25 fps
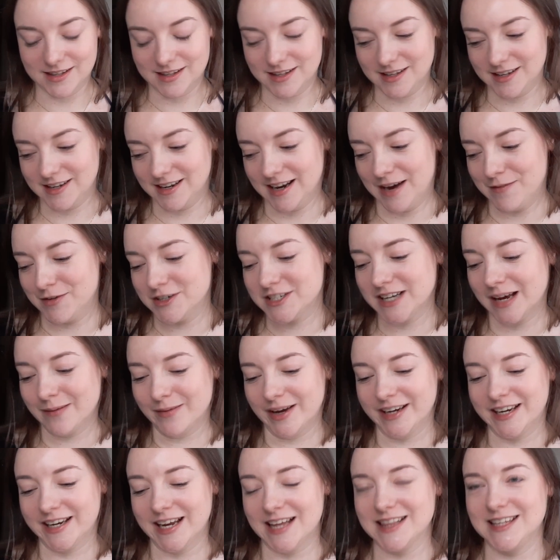every time I
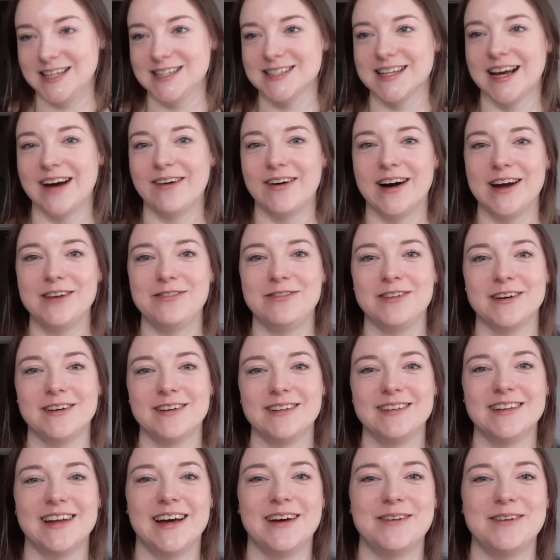get these out, I feel
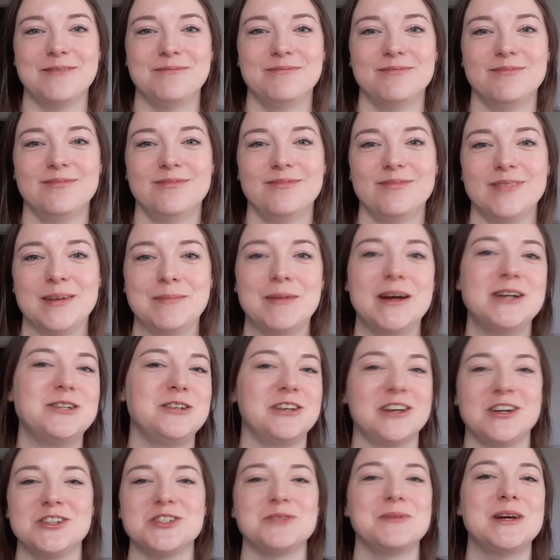
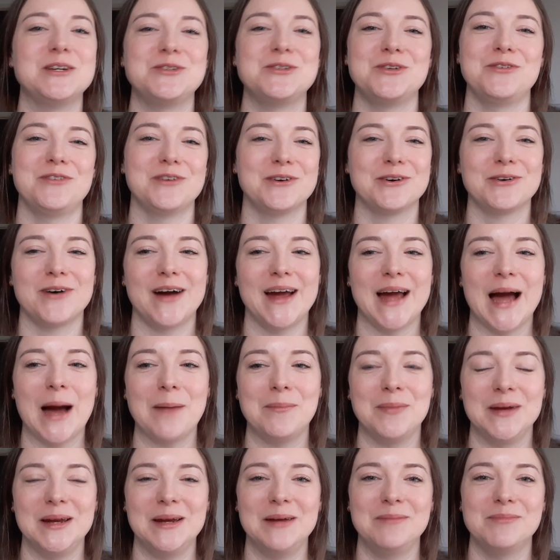it just makes me feel quite
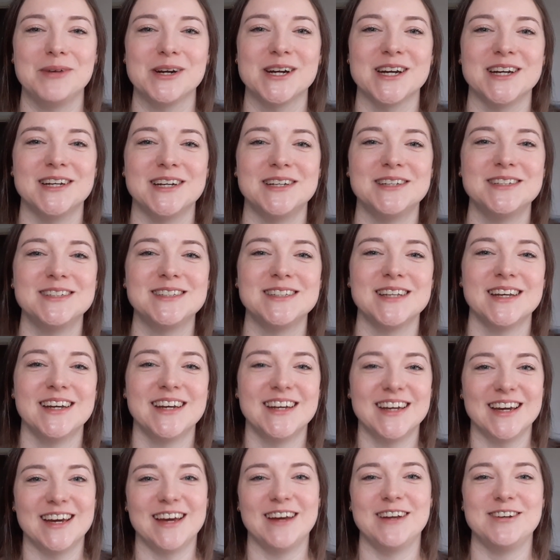happy, because
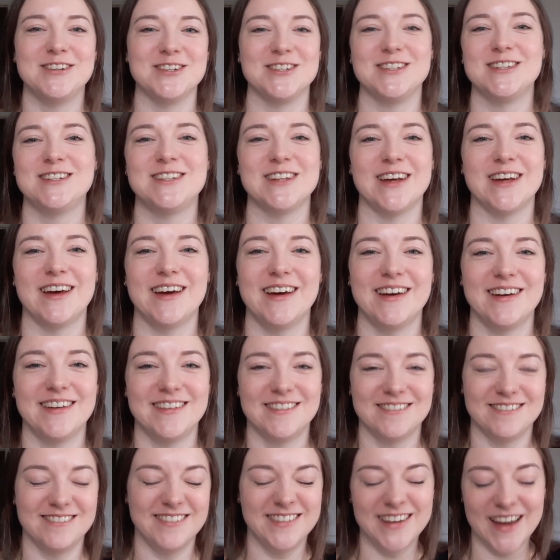it just
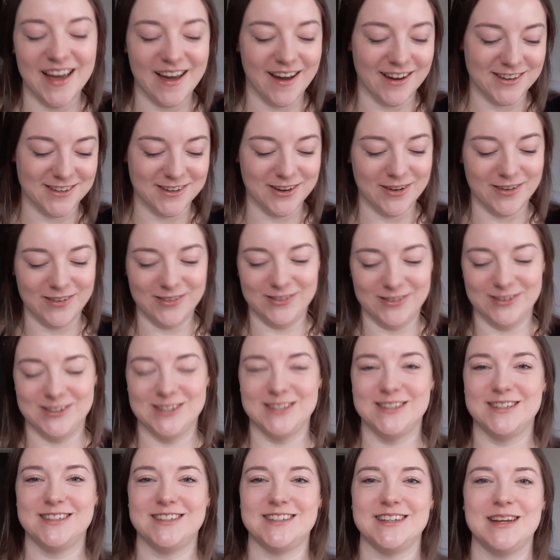yeah, I don't know,
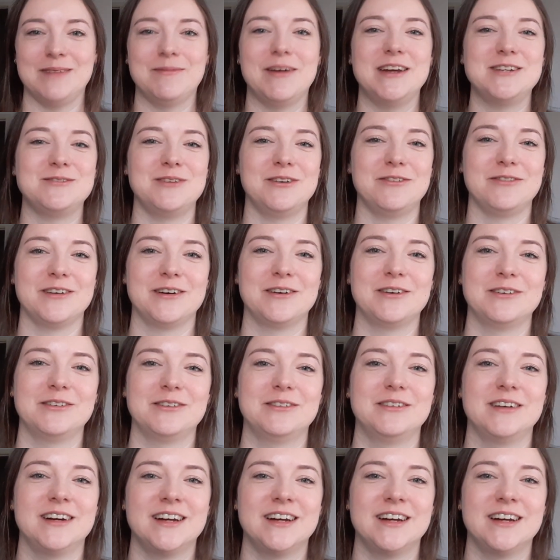just it makes me feel